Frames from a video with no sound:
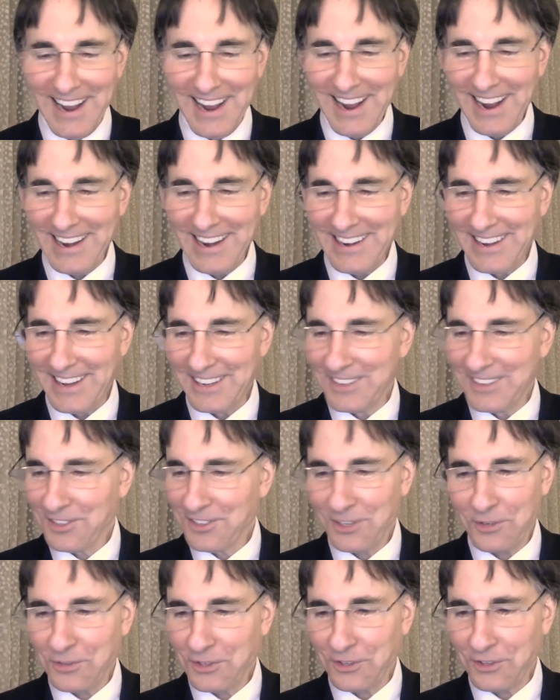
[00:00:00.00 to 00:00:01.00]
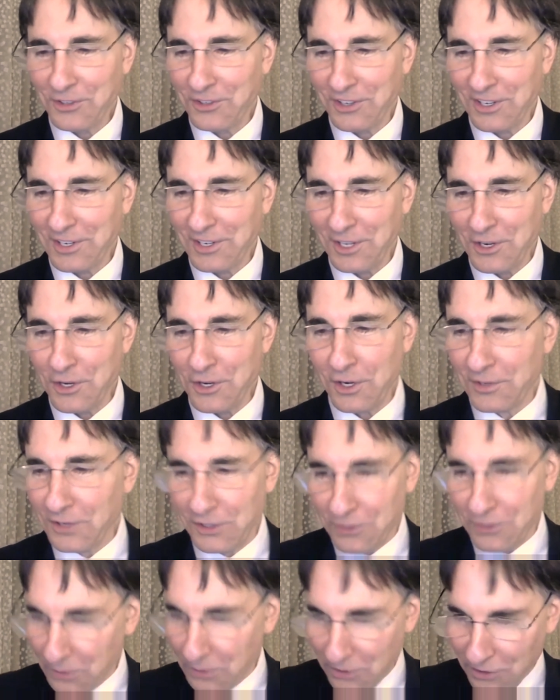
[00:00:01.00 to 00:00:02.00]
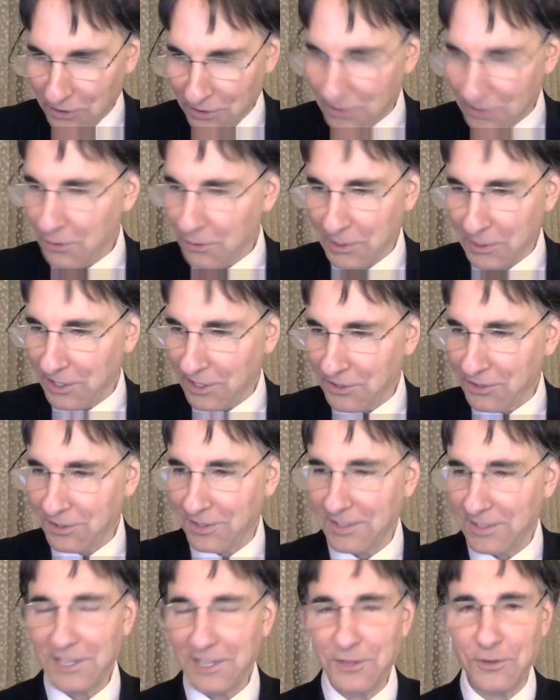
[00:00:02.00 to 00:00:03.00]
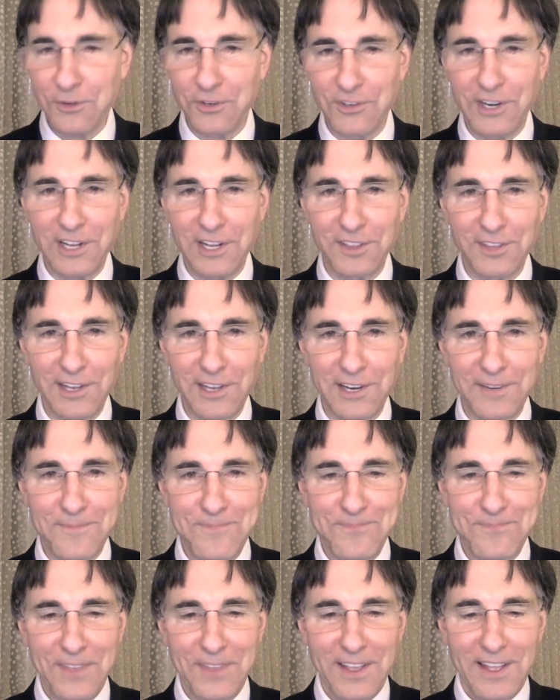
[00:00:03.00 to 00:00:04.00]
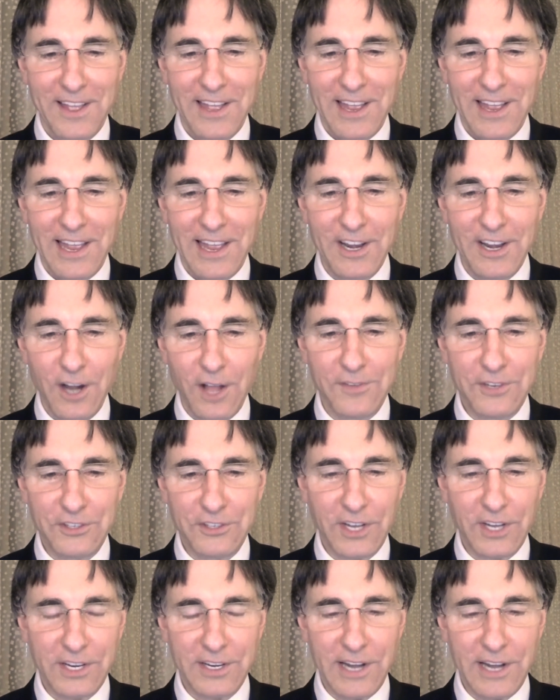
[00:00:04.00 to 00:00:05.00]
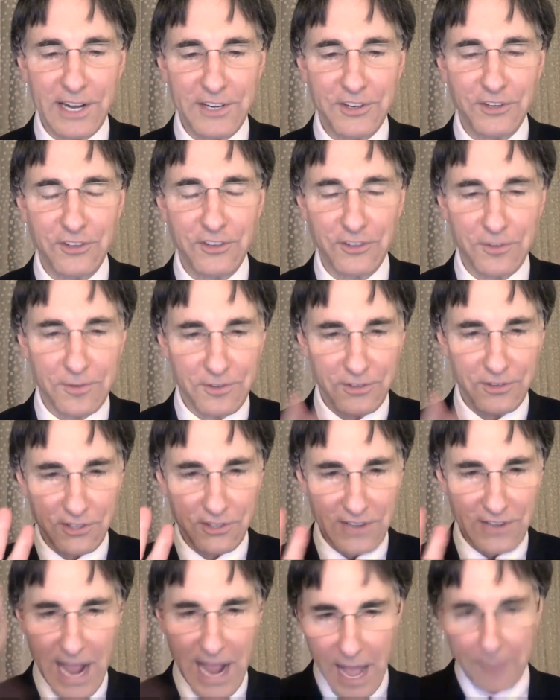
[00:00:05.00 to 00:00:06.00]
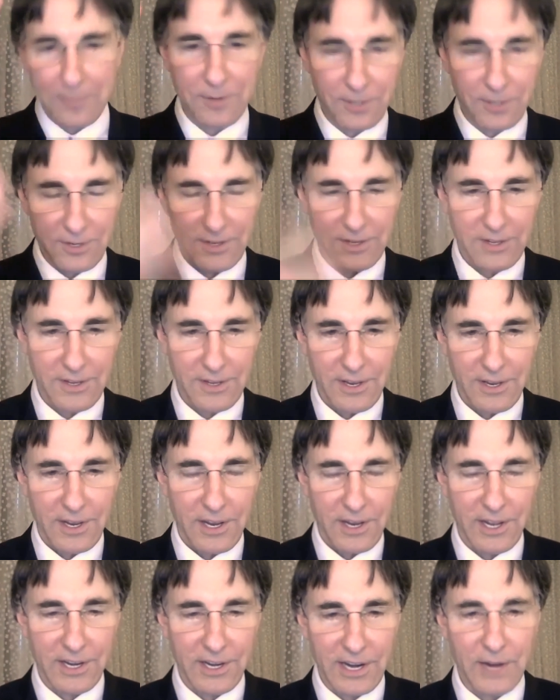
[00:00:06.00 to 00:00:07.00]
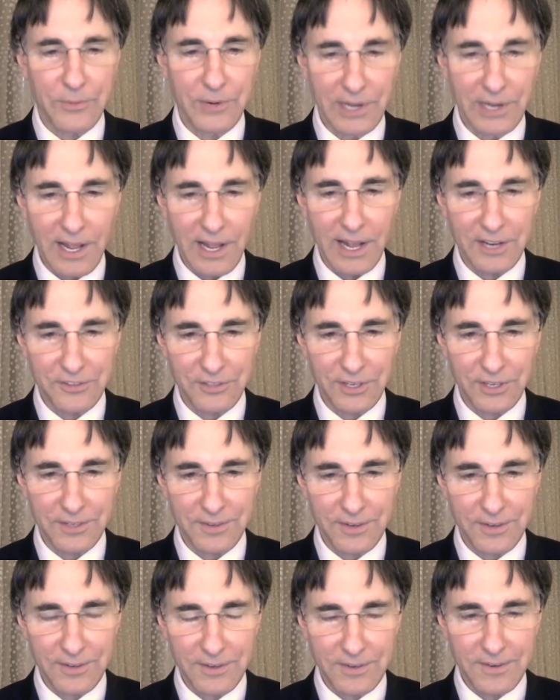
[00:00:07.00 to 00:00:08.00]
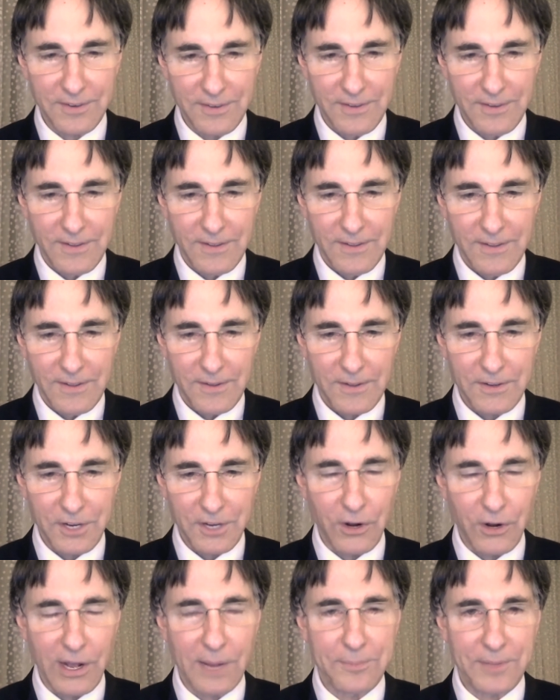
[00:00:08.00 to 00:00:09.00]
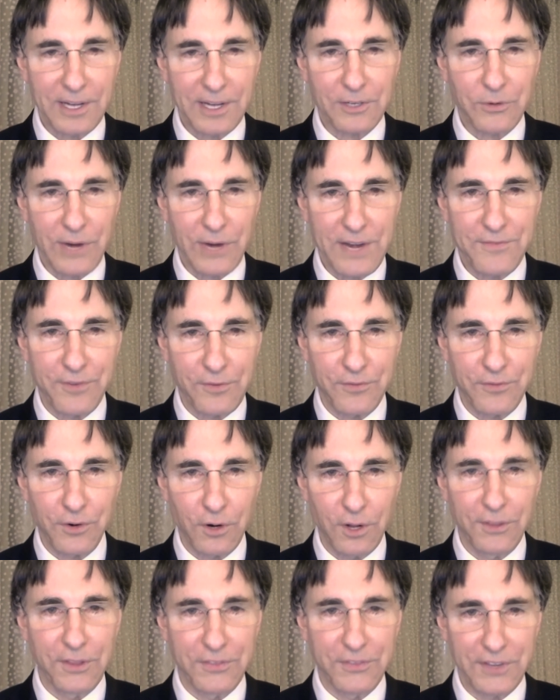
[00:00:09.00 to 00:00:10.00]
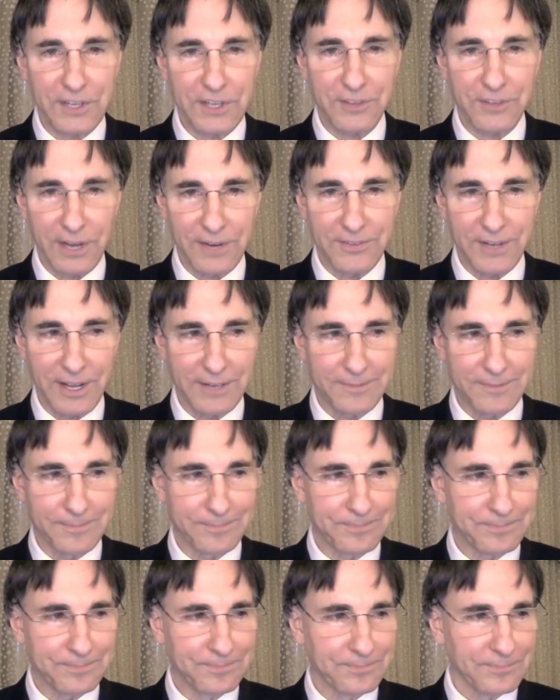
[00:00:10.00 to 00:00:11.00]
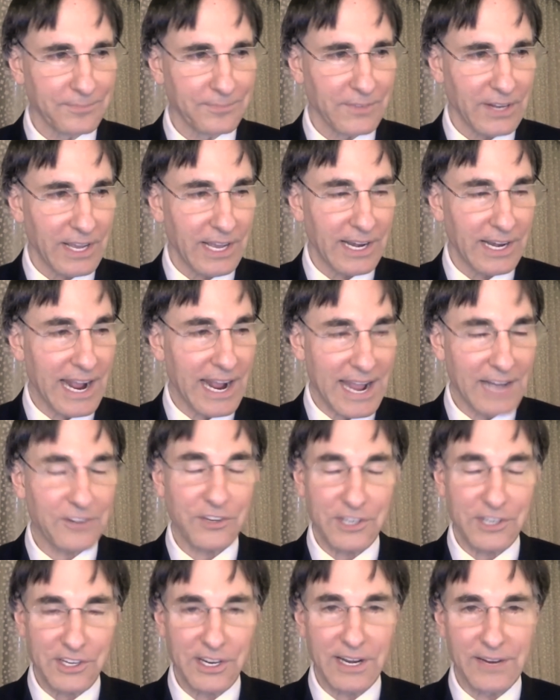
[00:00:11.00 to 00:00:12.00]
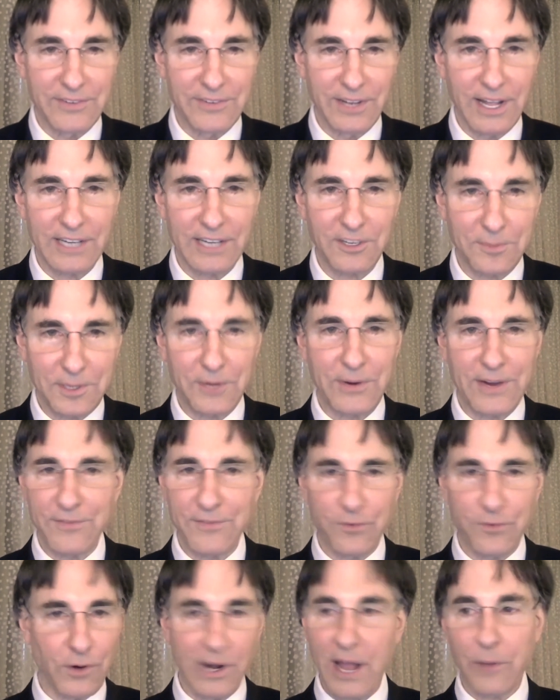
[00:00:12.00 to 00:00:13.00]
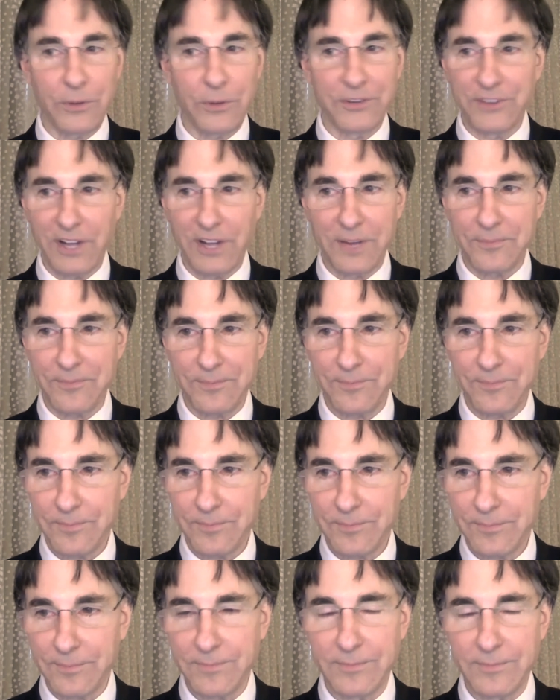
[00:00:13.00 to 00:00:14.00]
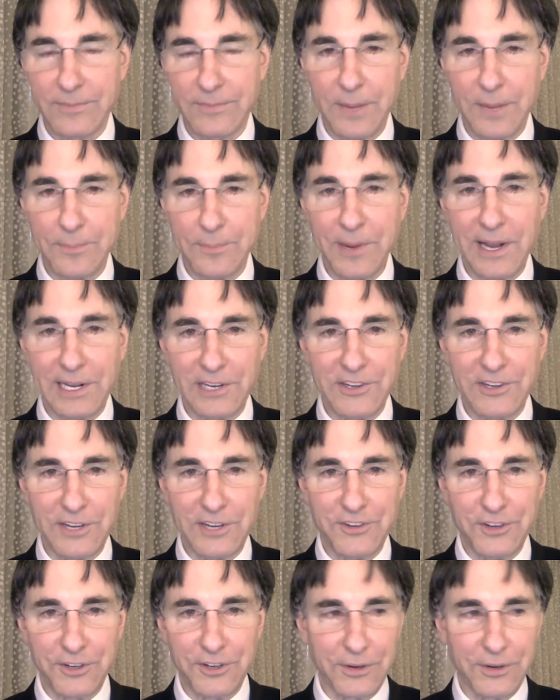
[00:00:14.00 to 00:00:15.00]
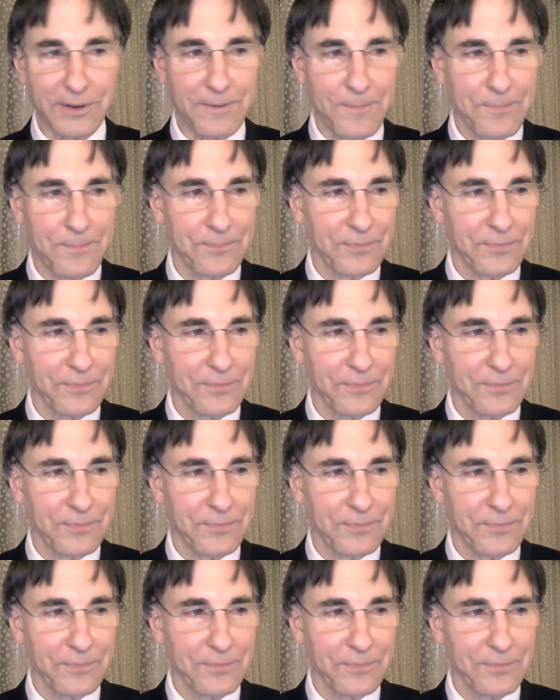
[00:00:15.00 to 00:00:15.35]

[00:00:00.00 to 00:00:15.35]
And this was just, the universe was just doing this interesting thing. And all of a sudden I just snapped and I realized that, you know, I'm not grateful for all the things that I've got. And I actually did have a lot to be grateful for and I was not paying attention to it.